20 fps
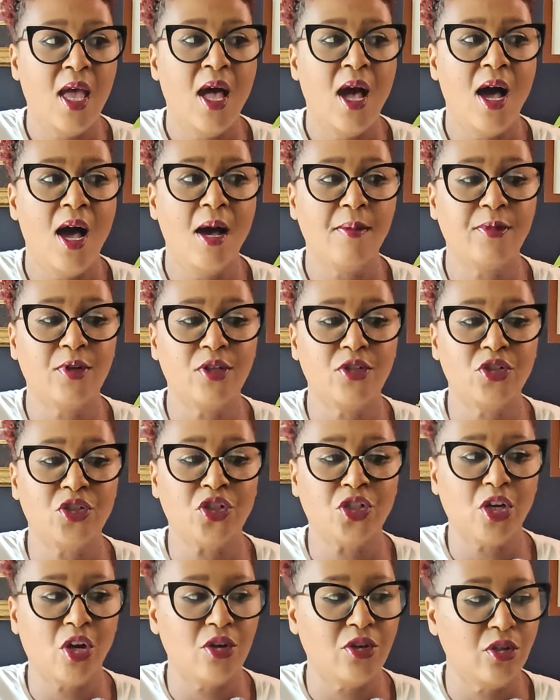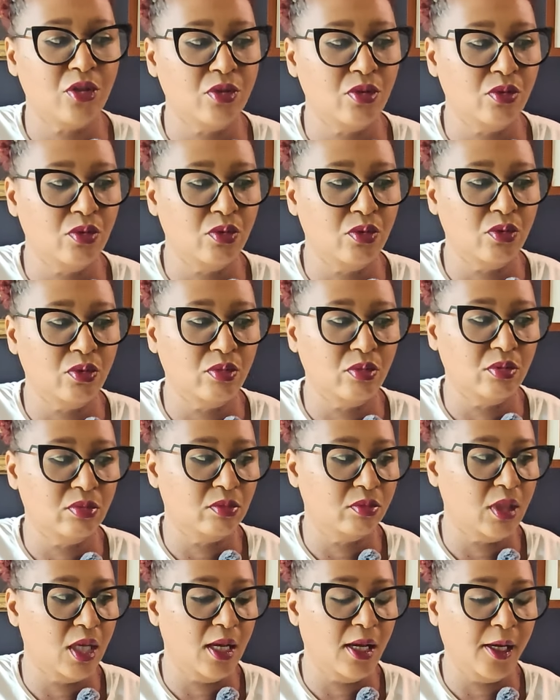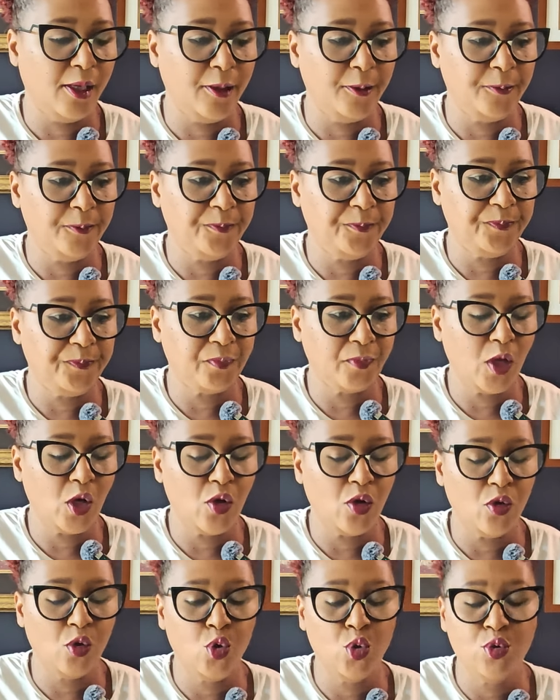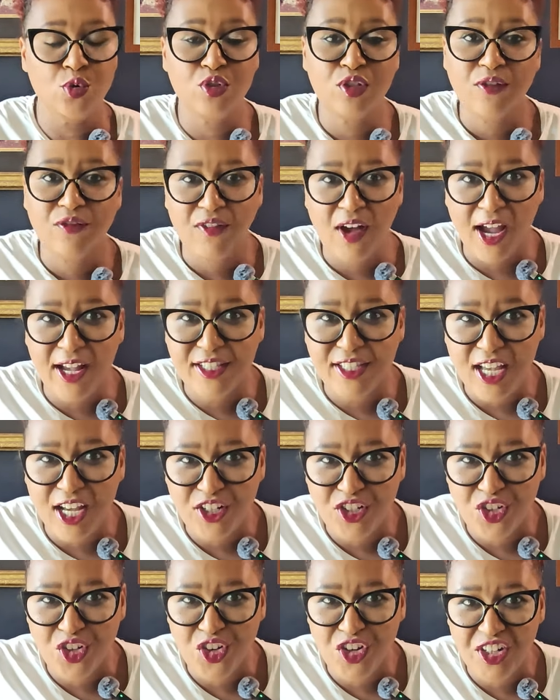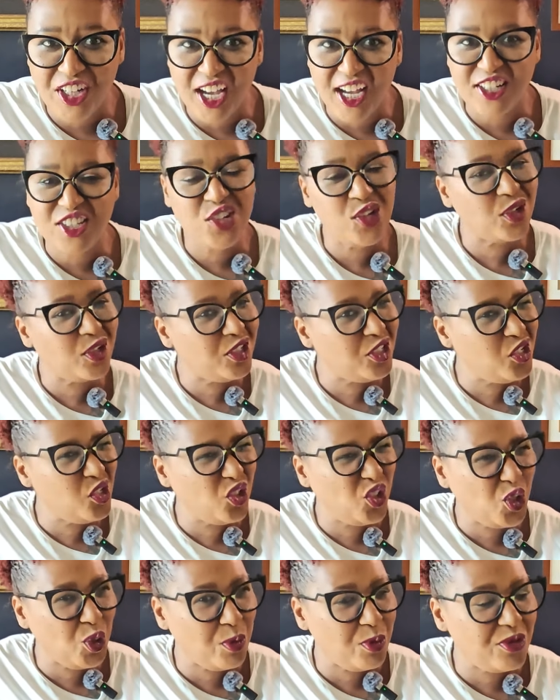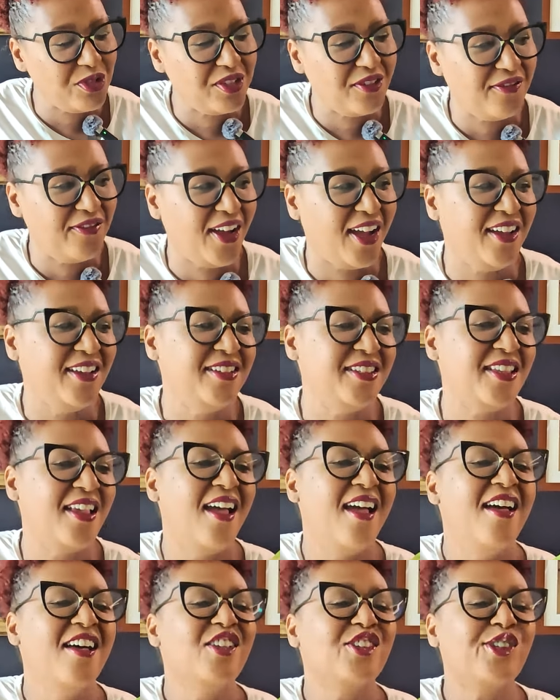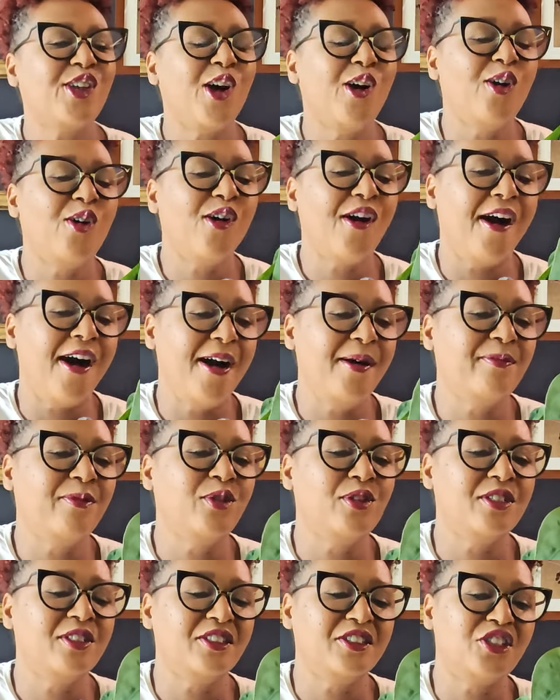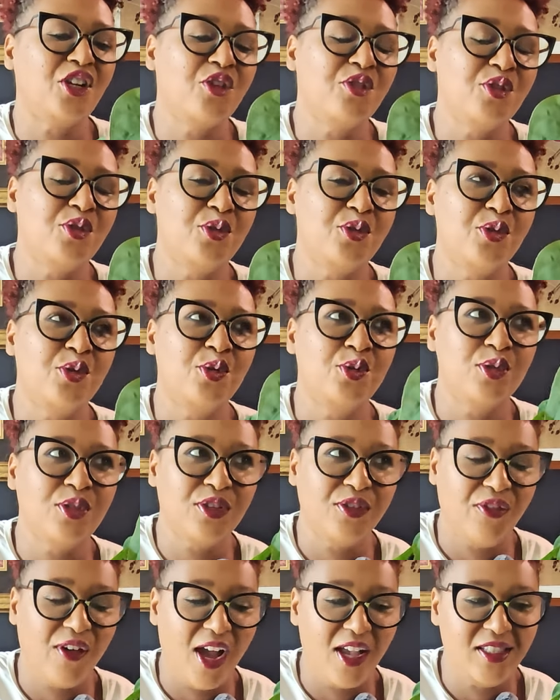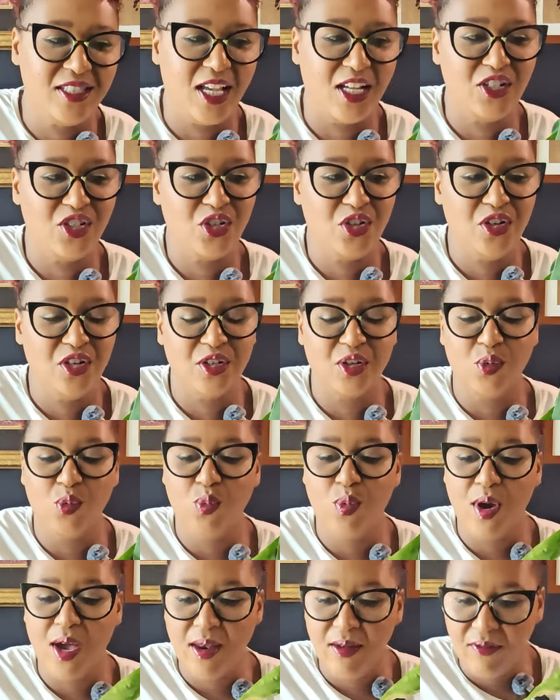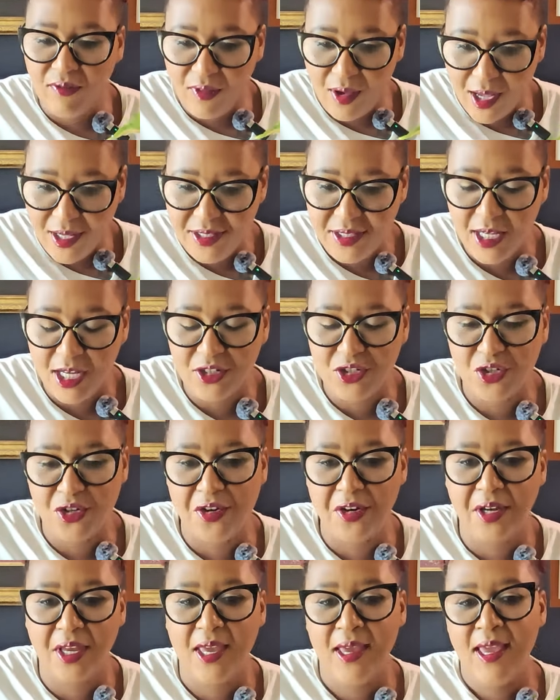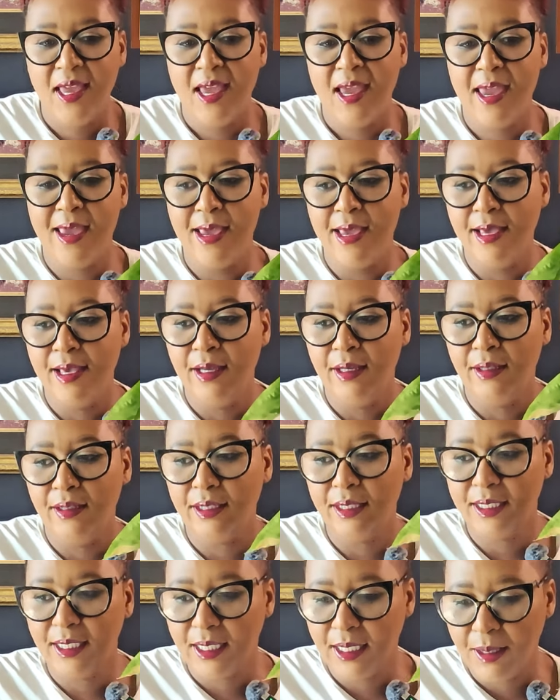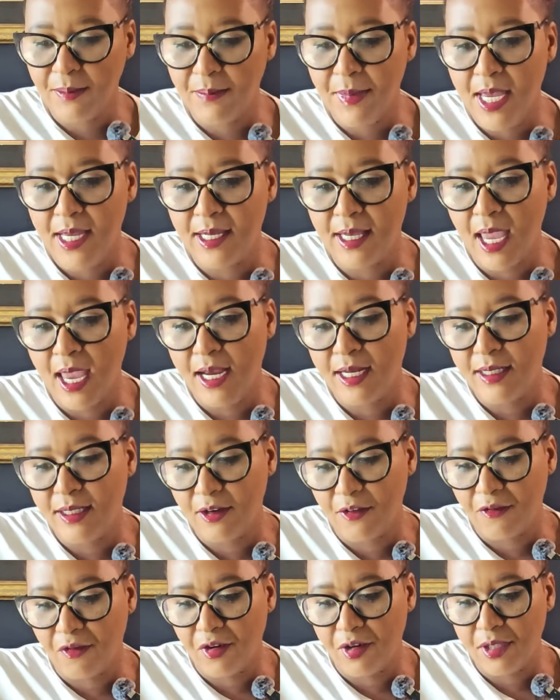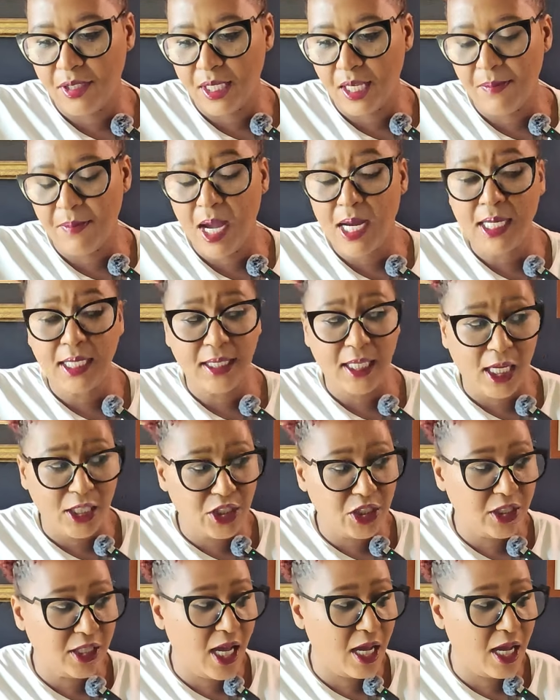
I'm going to show you whose advice I took. I took a YouTuber's advice. So I'm going to show you whose advice I took, what advice I took, and did it make a difference in my collection?